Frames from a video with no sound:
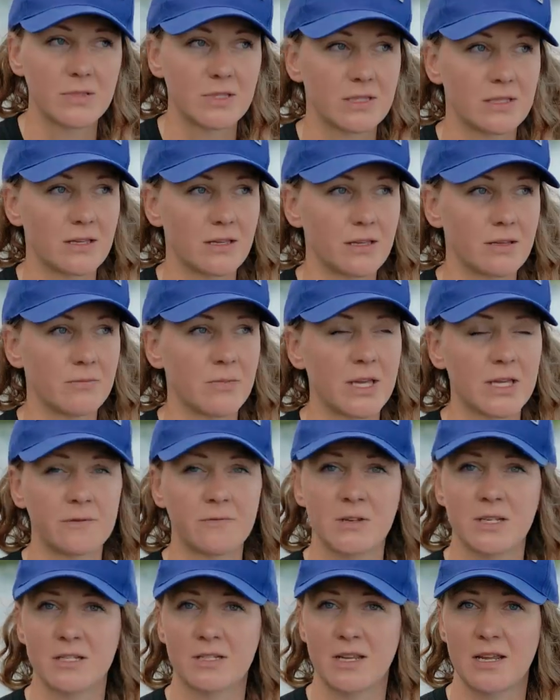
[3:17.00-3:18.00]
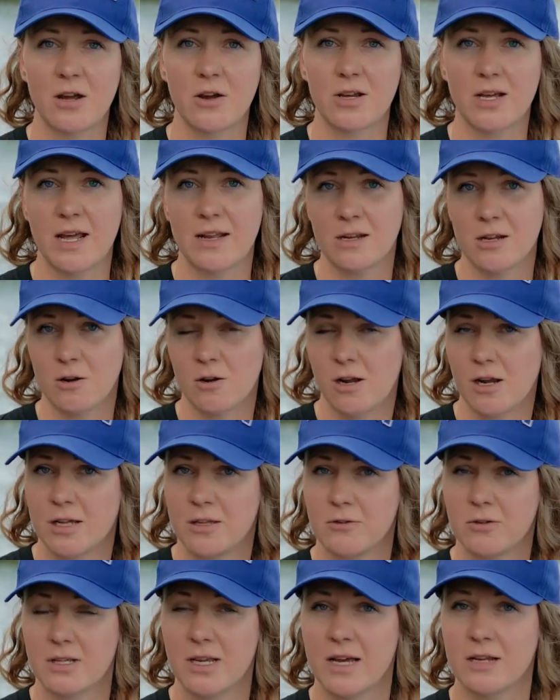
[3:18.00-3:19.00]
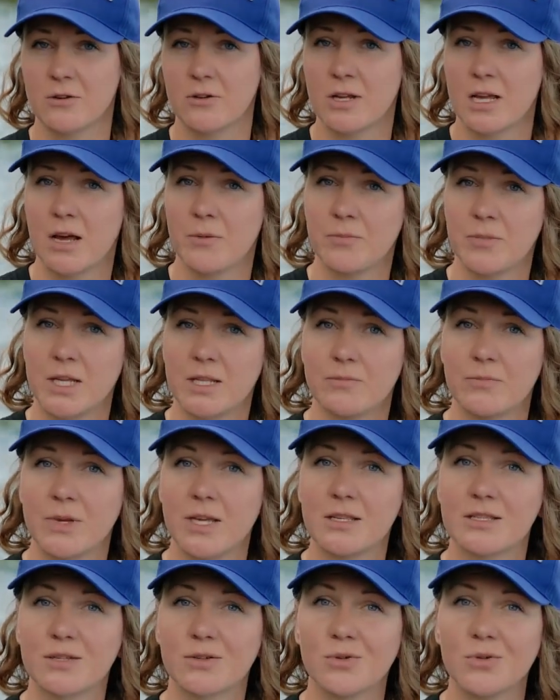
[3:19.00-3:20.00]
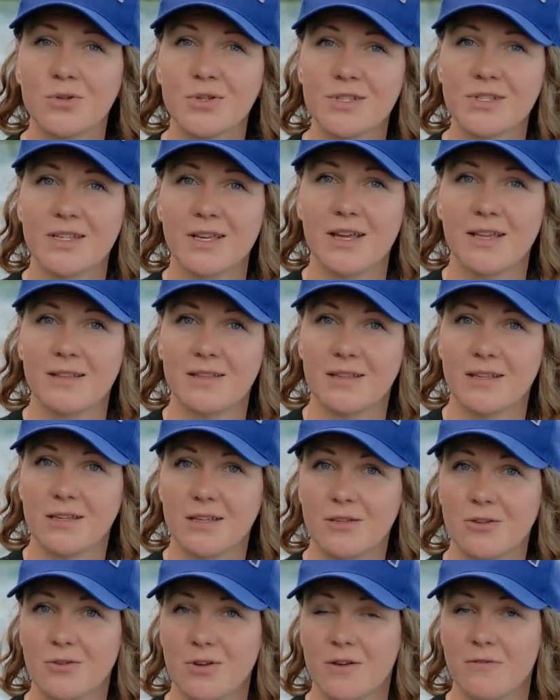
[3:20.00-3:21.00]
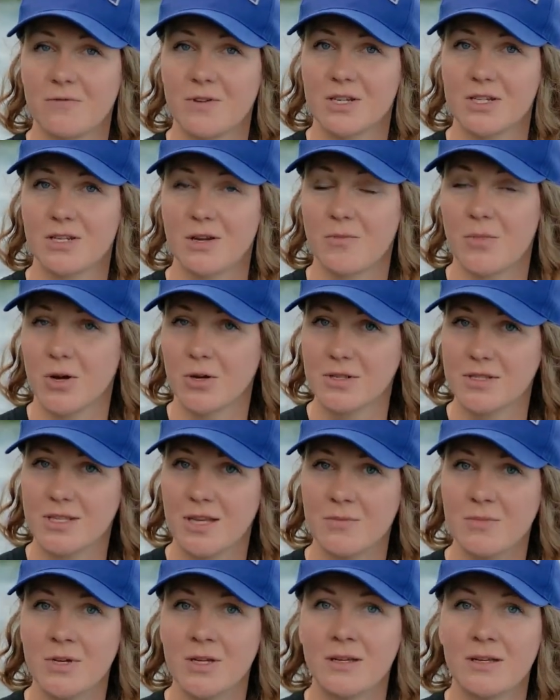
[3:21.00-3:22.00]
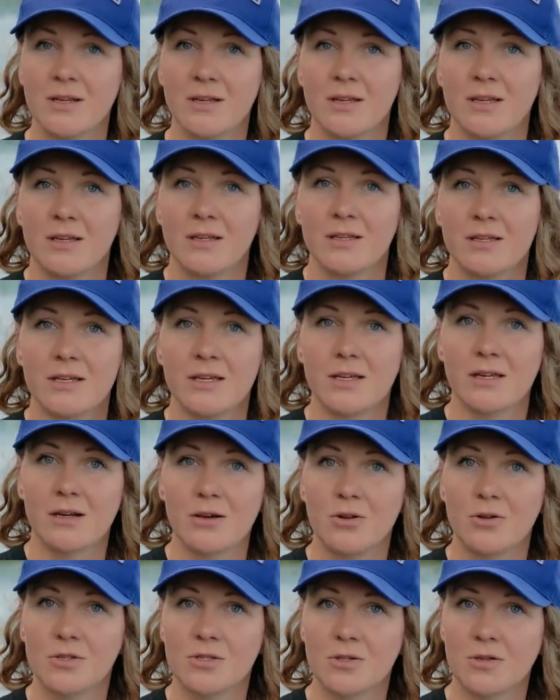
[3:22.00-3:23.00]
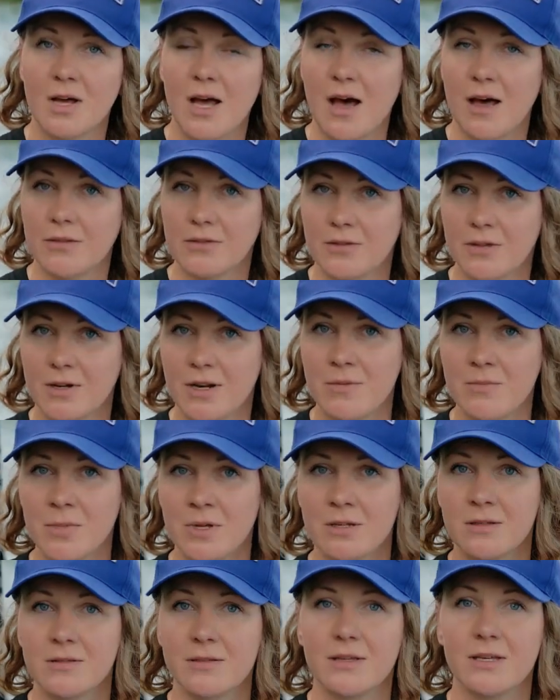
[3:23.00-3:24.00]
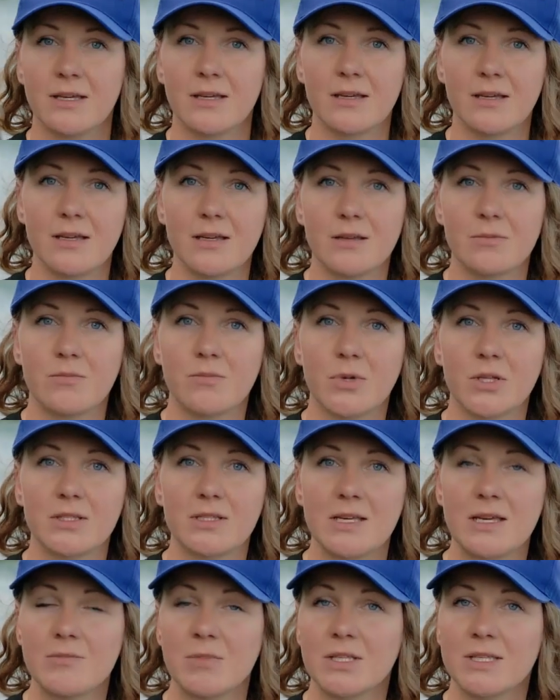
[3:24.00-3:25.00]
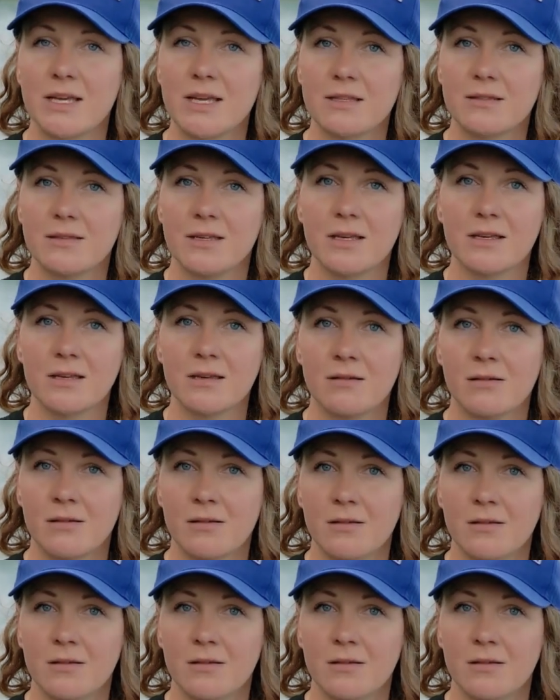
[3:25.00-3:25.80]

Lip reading: the bait fish, they are gathering up in big schools, and you can fish amongst them, also under them, but imitating